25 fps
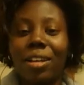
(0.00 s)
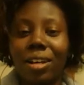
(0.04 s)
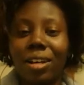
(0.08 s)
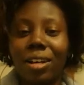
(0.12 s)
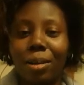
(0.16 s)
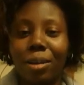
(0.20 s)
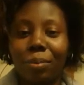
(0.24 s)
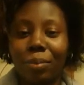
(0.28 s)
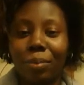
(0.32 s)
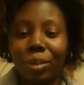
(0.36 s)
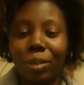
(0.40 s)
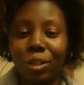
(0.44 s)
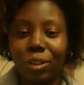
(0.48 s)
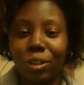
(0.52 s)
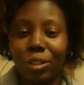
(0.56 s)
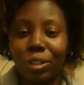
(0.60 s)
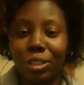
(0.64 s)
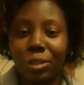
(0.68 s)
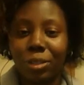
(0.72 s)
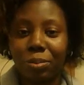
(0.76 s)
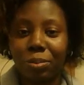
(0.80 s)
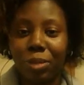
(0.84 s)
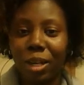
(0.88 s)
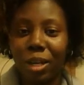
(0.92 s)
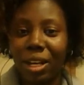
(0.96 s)

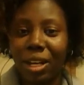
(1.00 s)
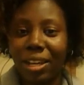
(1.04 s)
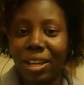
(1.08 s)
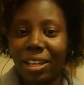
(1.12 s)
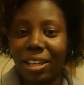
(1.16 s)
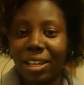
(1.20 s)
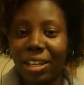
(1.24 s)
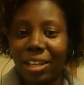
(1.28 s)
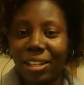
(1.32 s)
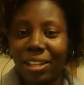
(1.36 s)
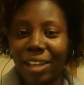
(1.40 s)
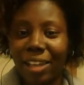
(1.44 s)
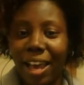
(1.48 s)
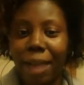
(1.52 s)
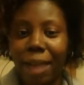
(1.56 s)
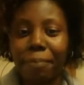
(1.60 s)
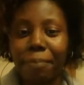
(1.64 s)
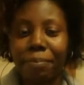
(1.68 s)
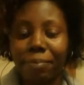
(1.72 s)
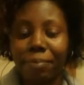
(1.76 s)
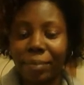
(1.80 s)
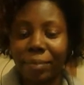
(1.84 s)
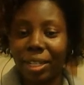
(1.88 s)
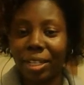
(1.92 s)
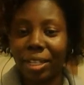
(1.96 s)

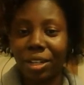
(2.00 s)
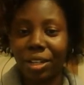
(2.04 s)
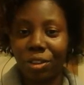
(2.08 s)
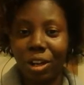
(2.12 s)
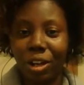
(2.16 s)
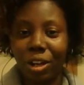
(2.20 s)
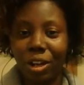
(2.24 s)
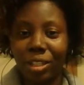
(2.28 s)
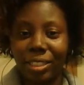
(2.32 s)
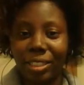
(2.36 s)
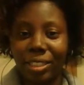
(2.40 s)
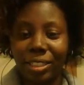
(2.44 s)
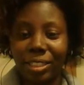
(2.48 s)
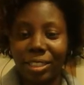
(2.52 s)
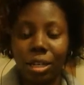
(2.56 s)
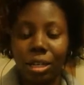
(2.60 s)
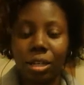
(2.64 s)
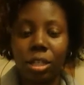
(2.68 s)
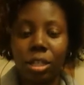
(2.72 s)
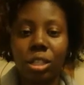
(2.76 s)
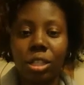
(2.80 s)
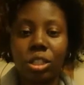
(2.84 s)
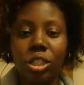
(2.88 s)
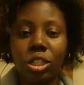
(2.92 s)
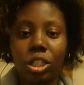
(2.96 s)
Another holiday
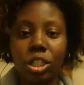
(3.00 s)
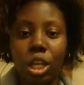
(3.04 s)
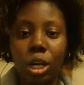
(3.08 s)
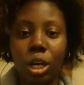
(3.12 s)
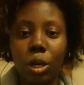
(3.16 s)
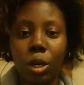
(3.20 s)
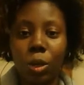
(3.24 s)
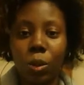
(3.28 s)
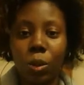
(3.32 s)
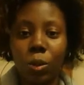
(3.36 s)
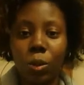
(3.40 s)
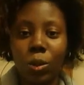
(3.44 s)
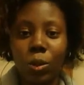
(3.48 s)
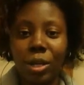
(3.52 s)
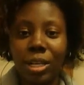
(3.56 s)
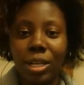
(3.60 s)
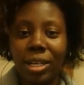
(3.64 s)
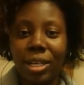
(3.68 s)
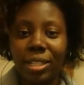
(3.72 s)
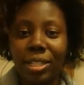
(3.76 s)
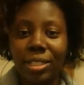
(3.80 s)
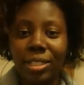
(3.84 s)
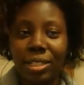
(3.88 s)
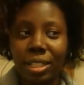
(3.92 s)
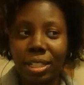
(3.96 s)
song. So
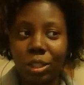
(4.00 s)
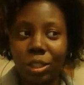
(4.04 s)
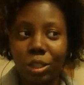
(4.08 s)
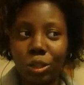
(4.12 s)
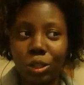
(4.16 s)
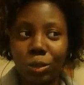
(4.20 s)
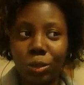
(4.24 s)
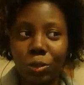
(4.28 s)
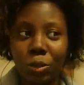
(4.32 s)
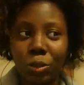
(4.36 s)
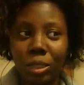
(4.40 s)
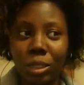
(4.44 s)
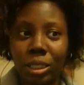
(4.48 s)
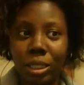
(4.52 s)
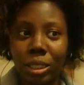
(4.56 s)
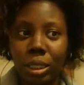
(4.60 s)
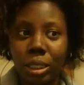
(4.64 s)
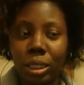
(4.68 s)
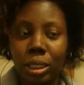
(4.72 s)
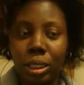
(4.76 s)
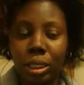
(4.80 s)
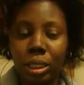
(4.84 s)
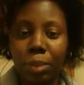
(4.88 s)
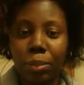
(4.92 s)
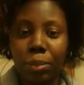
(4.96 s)
stay tuned,
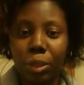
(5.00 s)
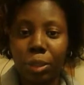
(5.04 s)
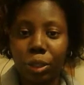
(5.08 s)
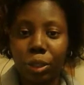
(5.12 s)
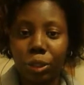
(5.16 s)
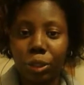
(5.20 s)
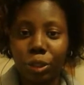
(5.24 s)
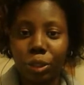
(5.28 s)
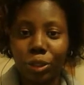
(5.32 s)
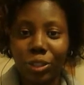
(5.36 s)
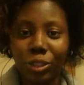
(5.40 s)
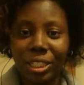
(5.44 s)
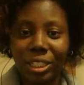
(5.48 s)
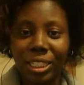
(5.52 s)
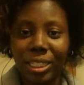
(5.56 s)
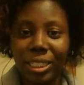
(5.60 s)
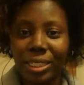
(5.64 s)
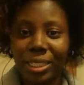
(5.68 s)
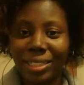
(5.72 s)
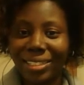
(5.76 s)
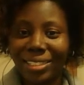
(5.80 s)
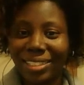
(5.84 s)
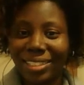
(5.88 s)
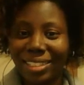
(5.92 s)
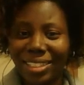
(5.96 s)
buckle your
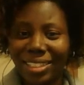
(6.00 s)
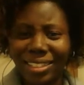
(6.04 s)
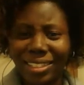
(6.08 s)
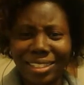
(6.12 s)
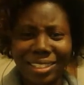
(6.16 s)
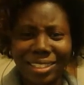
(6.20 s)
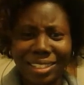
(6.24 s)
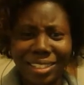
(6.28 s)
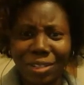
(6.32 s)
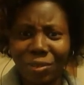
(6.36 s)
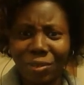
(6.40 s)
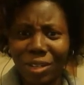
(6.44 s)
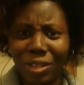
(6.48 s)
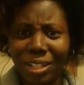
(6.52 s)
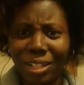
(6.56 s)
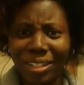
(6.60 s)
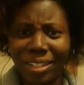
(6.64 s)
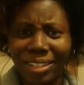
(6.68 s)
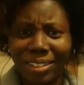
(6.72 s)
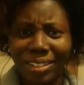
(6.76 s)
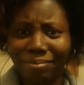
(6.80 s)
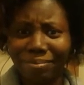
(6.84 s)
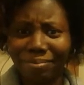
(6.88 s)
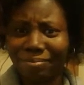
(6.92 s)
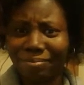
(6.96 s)
seat, and let's get ready.